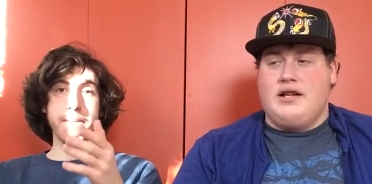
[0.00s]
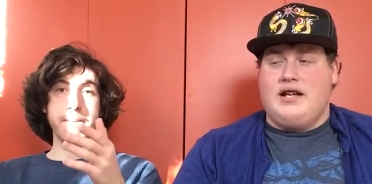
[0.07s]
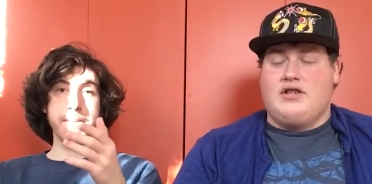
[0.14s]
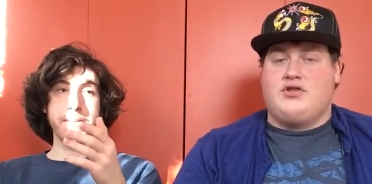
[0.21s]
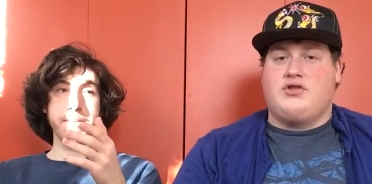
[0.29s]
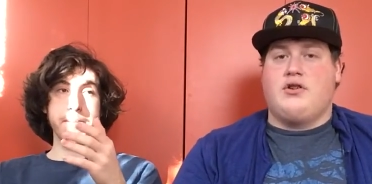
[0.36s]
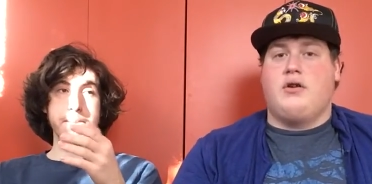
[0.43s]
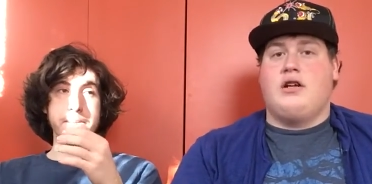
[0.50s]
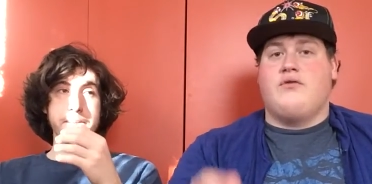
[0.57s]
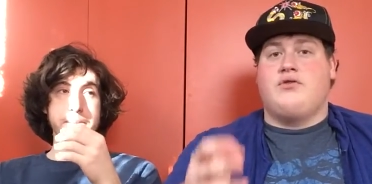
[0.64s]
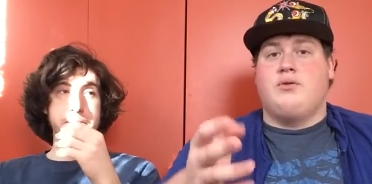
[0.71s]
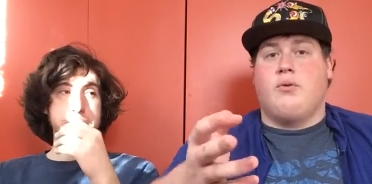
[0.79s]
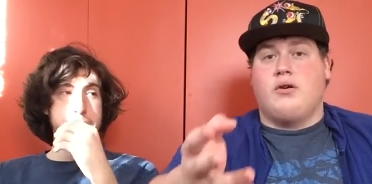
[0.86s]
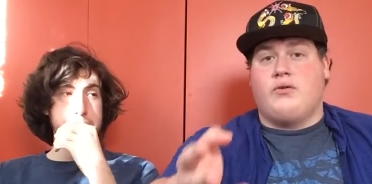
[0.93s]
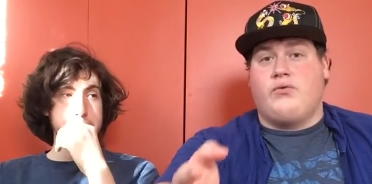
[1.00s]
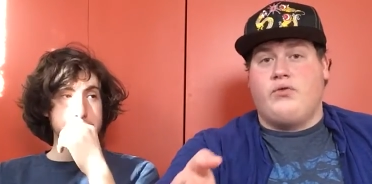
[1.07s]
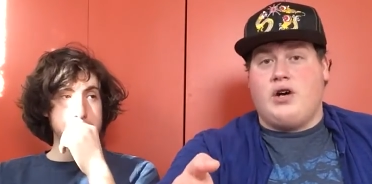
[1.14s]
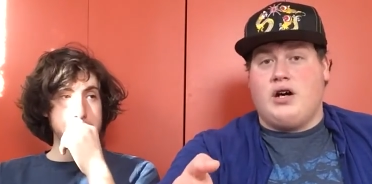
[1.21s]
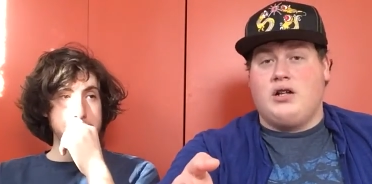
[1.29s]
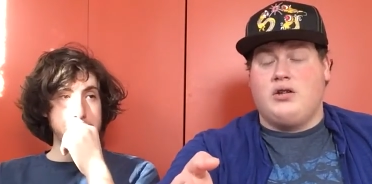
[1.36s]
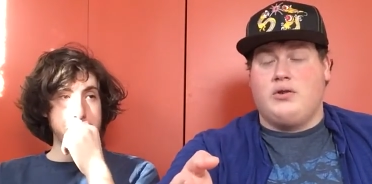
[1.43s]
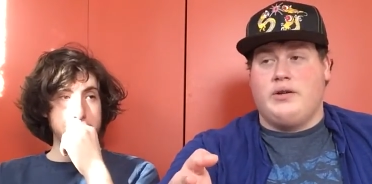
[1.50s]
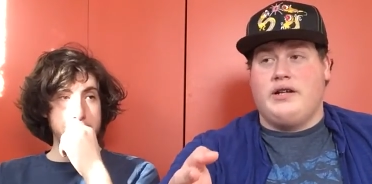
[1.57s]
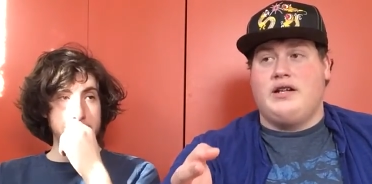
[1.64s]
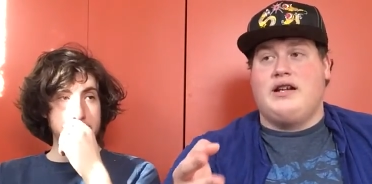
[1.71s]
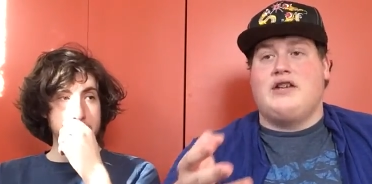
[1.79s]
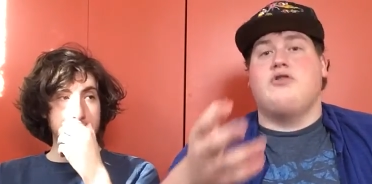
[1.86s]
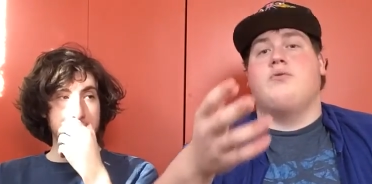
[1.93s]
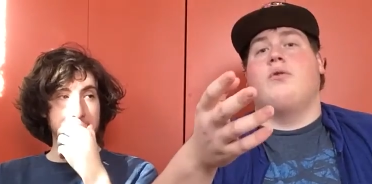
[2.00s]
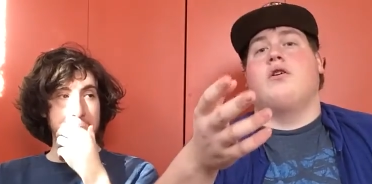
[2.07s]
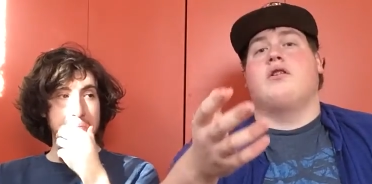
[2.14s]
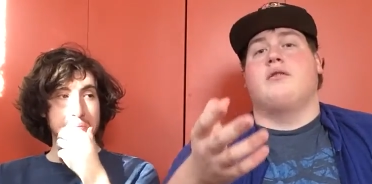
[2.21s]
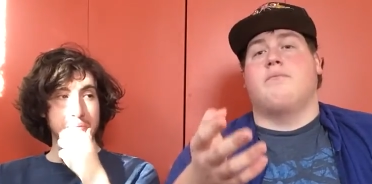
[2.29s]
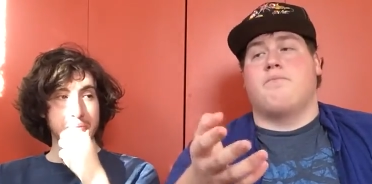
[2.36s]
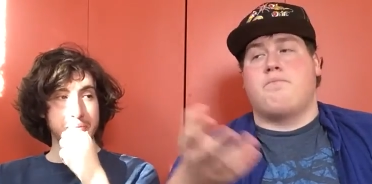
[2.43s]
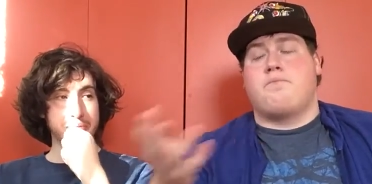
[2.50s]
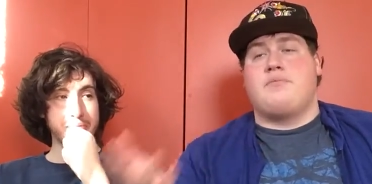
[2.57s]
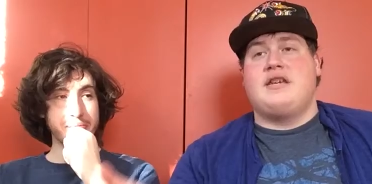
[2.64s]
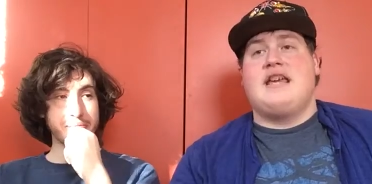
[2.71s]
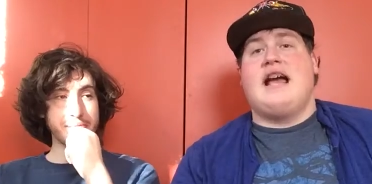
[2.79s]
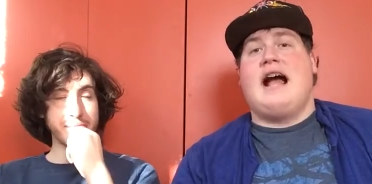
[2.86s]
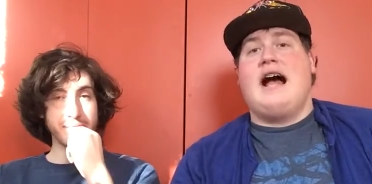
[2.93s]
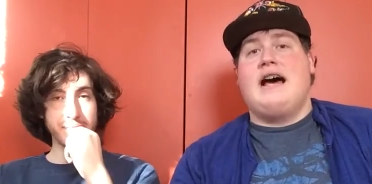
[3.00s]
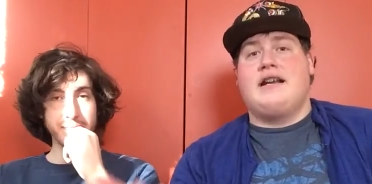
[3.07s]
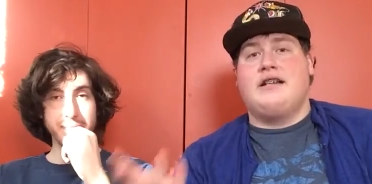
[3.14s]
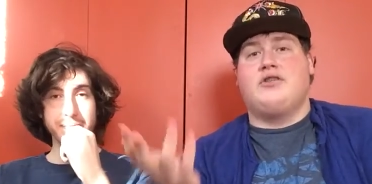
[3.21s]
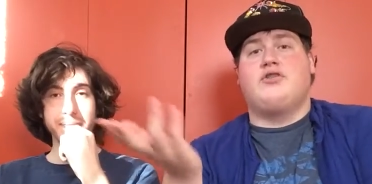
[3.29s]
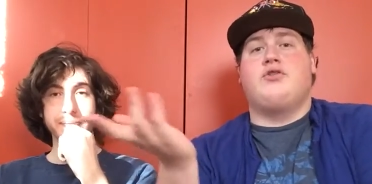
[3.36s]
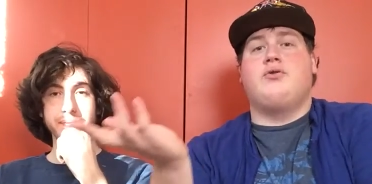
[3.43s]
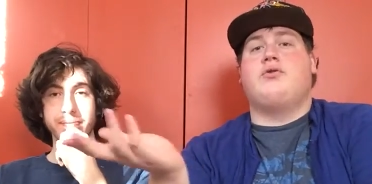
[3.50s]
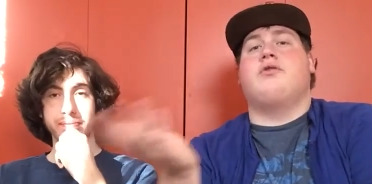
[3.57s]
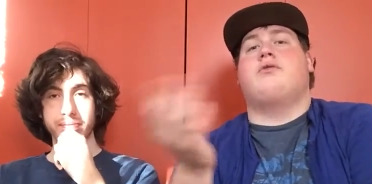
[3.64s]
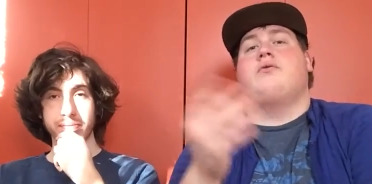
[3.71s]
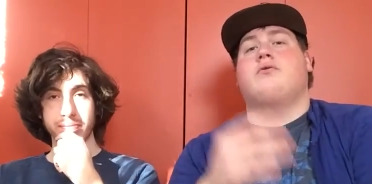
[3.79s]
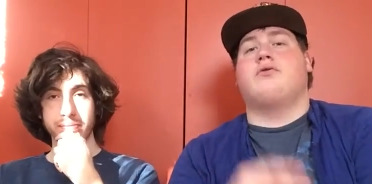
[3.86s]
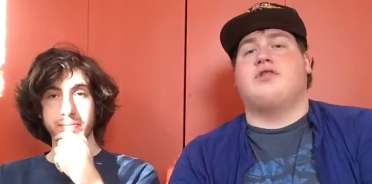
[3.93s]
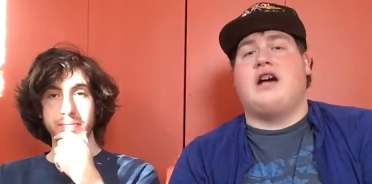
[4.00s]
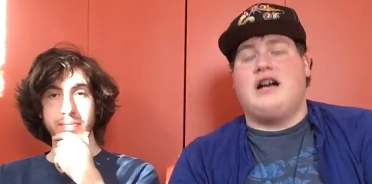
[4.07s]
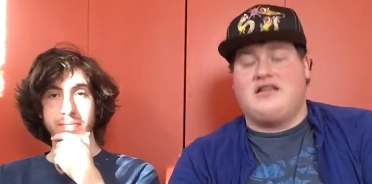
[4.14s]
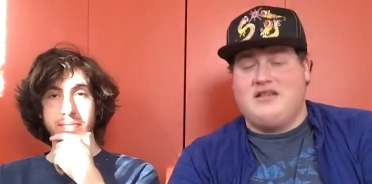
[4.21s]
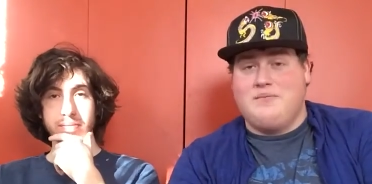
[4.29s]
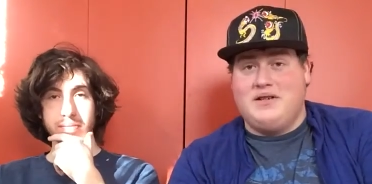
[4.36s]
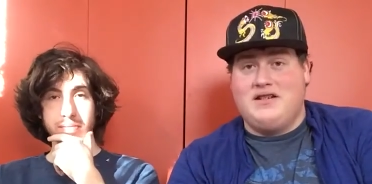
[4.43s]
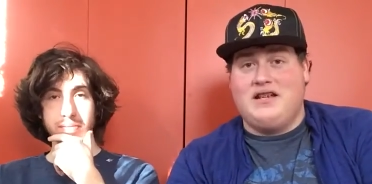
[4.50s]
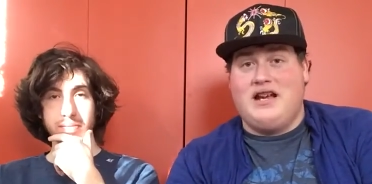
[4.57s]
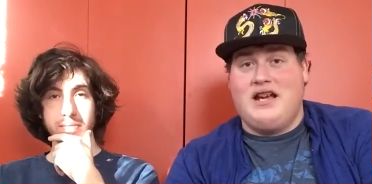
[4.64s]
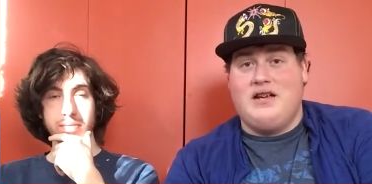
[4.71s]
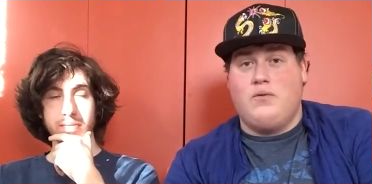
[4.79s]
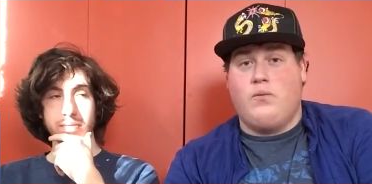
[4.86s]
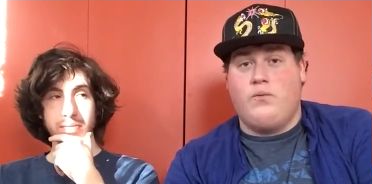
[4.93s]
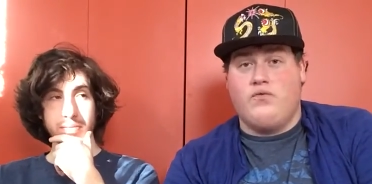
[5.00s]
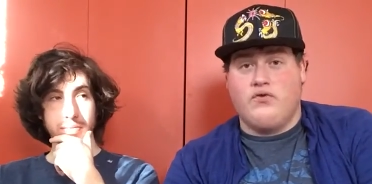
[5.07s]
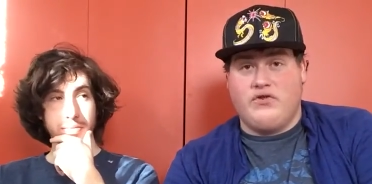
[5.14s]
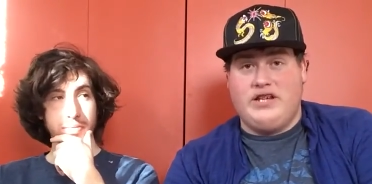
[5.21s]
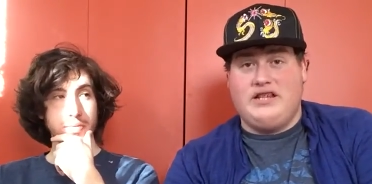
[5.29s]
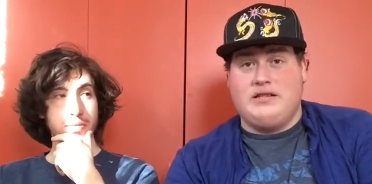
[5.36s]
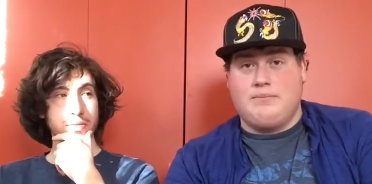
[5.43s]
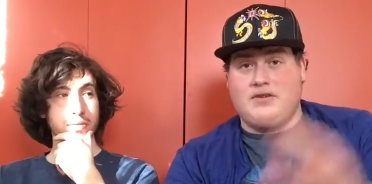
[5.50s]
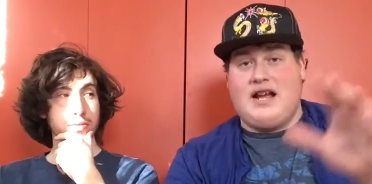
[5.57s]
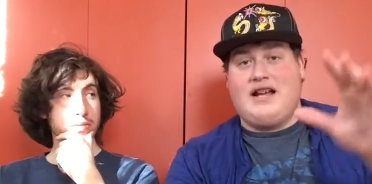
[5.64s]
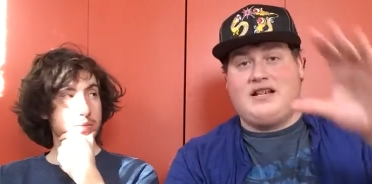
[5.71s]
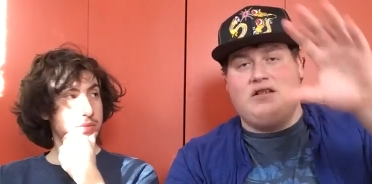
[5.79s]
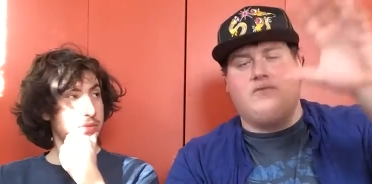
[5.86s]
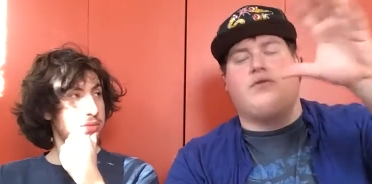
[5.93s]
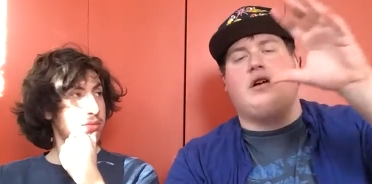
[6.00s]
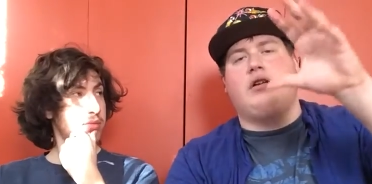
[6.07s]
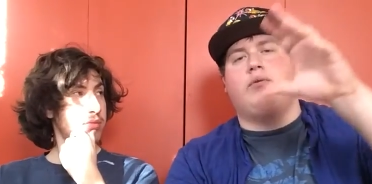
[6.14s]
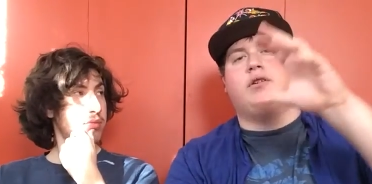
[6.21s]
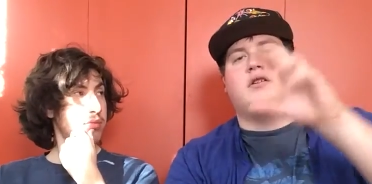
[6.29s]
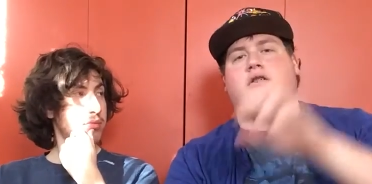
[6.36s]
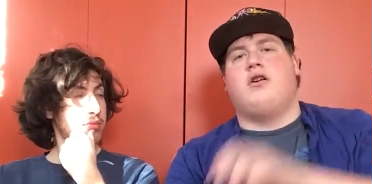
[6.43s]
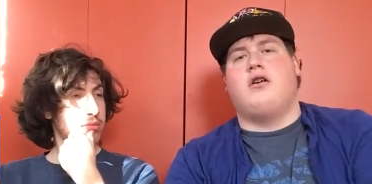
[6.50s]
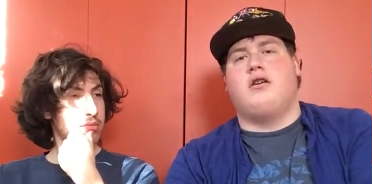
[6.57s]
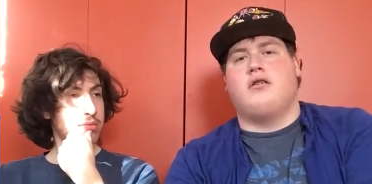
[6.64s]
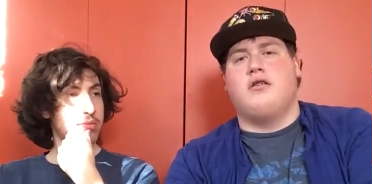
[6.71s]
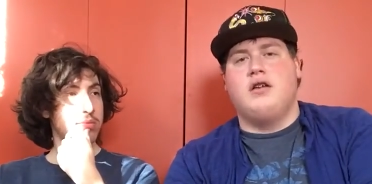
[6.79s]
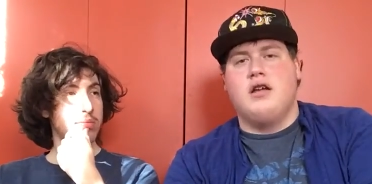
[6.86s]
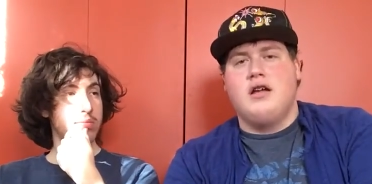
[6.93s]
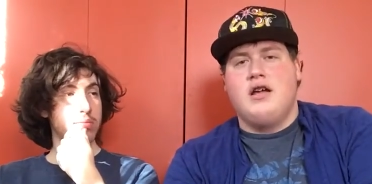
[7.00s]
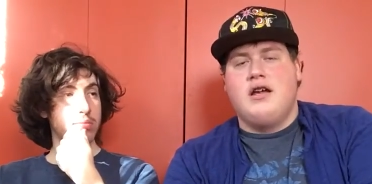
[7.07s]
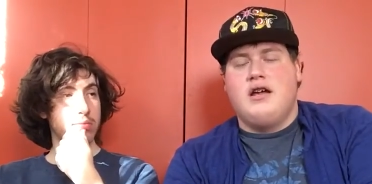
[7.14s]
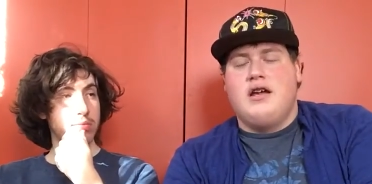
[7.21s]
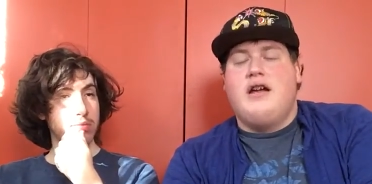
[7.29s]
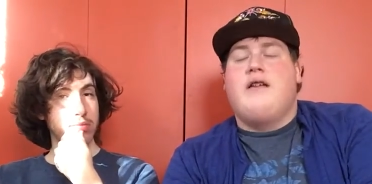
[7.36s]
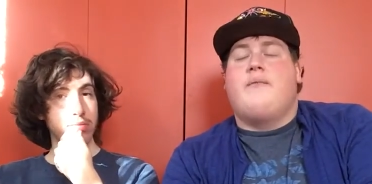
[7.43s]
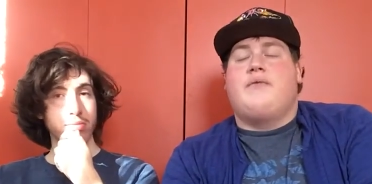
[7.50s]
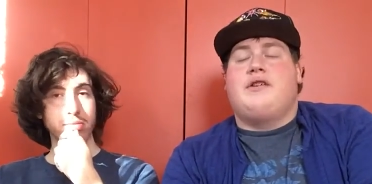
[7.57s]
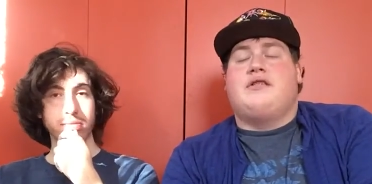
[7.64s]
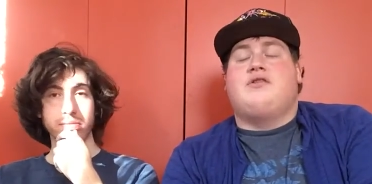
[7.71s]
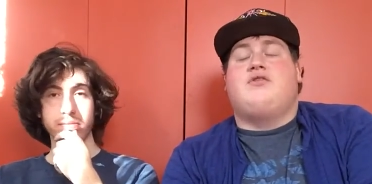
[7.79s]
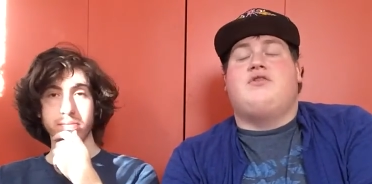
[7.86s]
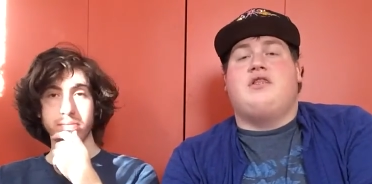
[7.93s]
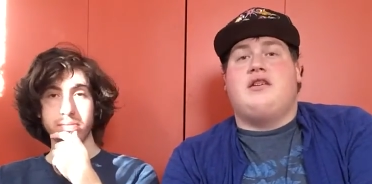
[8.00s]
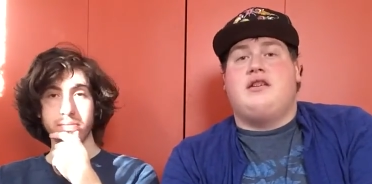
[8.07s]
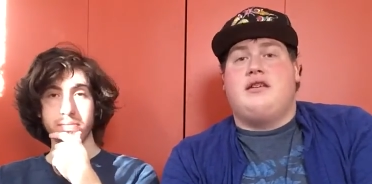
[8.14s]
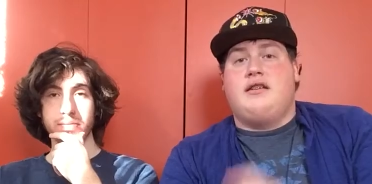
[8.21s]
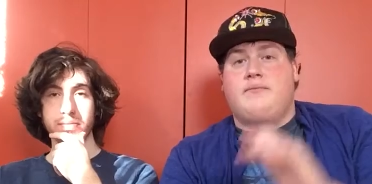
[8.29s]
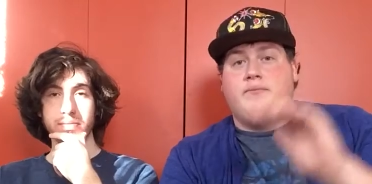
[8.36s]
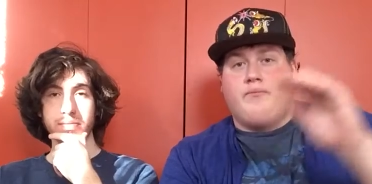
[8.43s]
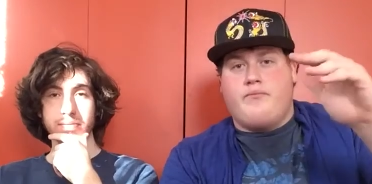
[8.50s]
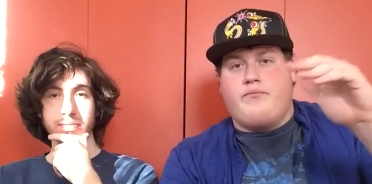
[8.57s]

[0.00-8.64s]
Speaker 1: And so if you want to follow it and you want to be added to the Google document and read the bracket and follow it along and see